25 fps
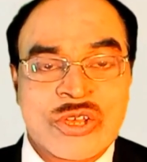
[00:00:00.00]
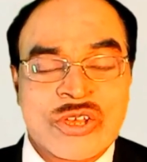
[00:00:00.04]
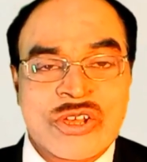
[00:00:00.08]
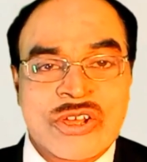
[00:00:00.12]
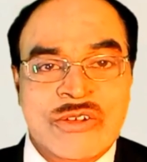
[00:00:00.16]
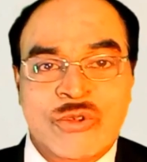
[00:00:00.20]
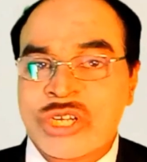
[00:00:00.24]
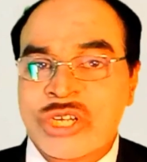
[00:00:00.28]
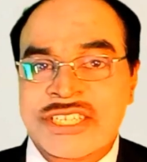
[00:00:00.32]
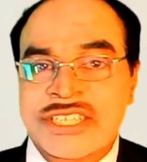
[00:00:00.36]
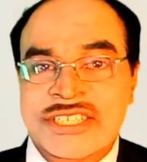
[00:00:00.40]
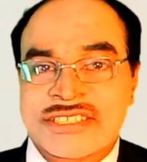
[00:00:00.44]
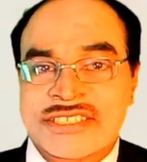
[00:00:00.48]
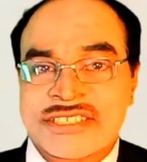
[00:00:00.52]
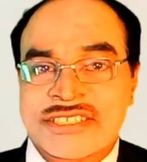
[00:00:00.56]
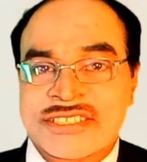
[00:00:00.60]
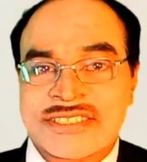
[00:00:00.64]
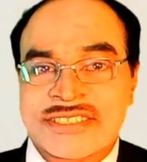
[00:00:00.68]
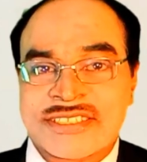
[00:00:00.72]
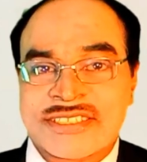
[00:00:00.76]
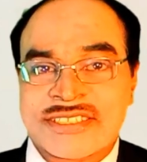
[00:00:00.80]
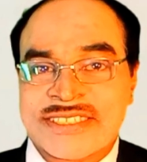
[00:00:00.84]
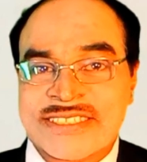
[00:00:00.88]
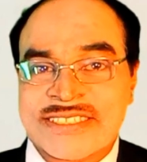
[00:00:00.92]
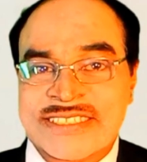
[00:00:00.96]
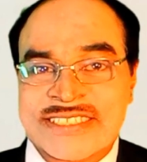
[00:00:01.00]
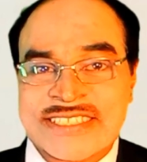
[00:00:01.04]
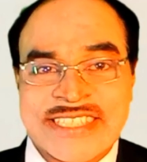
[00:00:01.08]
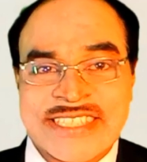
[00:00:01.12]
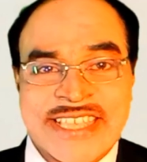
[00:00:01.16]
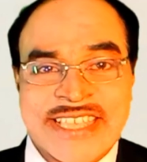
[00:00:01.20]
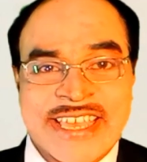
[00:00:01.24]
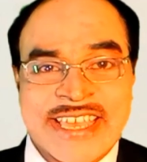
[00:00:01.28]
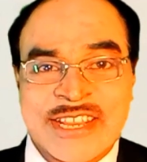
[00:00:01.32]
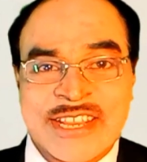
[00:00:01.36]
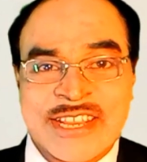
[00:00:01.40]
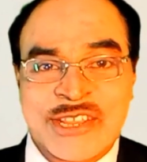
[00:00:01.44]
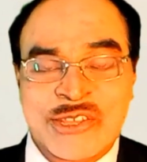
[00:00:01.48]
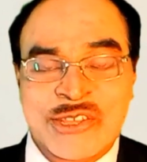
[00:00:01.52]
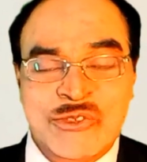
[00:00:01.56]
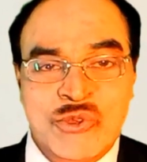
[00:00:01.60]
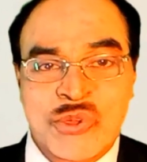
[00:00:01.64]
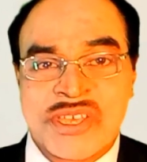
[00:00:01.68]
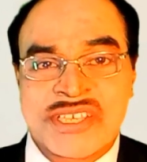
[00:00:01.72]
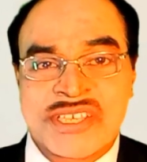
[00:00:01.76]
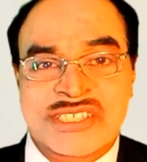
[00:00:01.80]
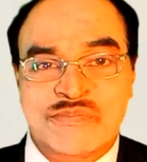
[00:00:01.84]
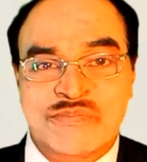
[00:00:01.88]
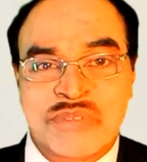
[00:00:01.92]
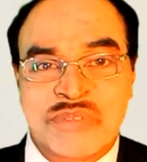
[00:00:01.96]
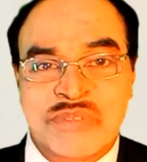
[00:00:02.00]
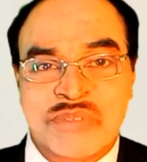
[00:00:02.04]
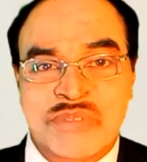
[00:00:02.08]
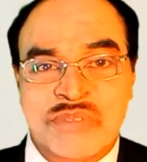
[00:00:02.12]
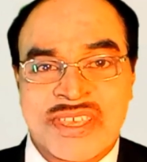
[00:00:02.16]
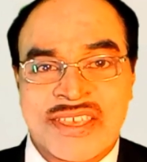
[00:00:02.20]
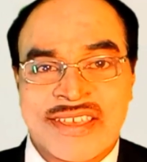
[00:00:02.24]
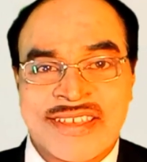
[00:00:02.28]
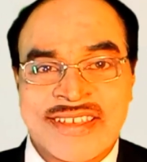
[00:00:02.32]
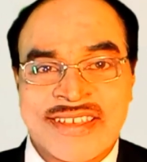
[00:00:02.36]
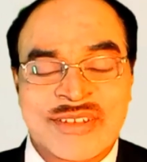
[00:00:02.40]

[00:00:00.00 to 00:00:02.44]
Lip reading: what is their USP.